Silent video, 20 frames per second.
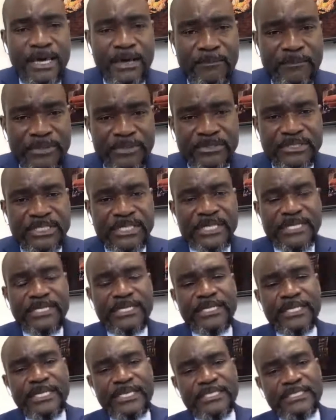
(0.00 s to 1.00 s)
Bill
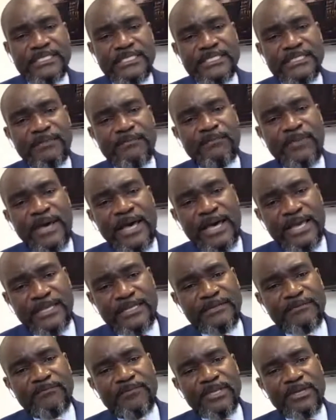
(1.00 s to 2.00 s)
10 is
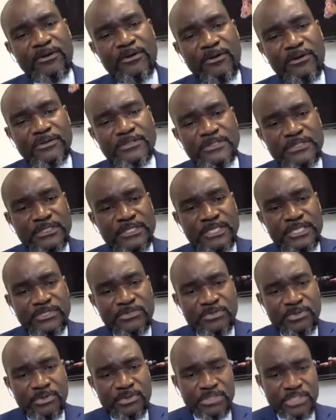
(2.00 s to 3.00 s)
bad because it
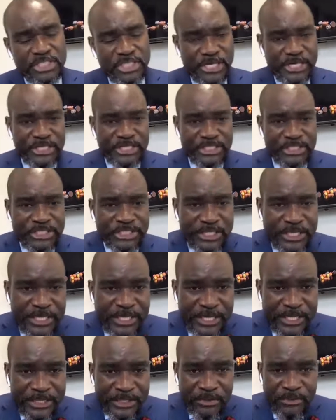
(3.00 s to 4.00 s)
will change
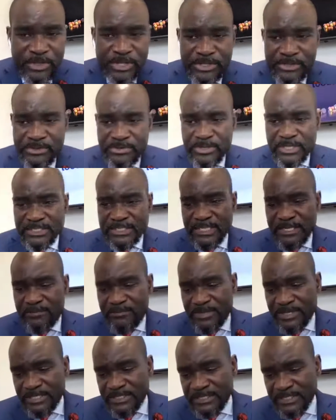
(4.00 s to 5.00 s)
the way you as
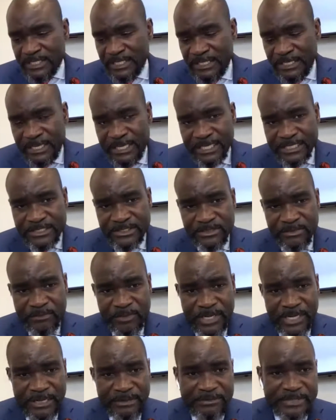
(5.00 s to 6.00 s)
Zambians elect your
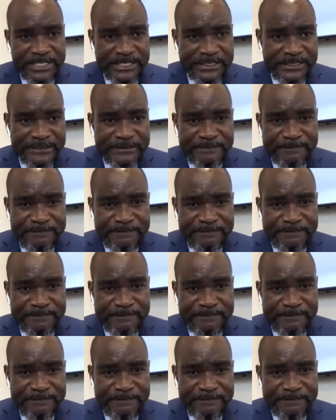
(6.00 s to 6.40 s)
parliament.